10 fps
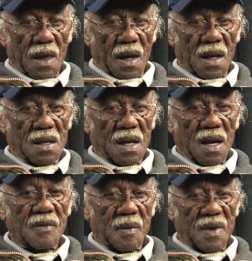I think
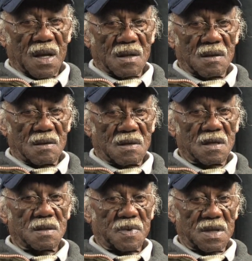every man
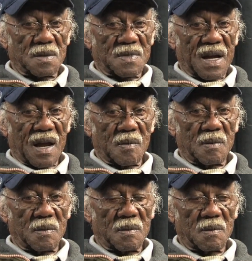should spend some time
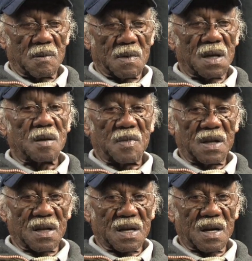in the
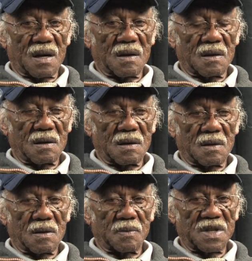military,
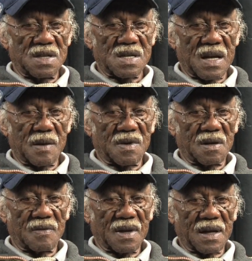peacetime and
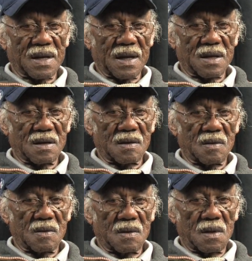stuff like that,
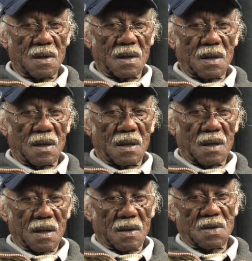
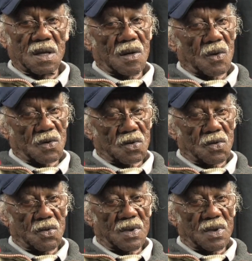because he can go to school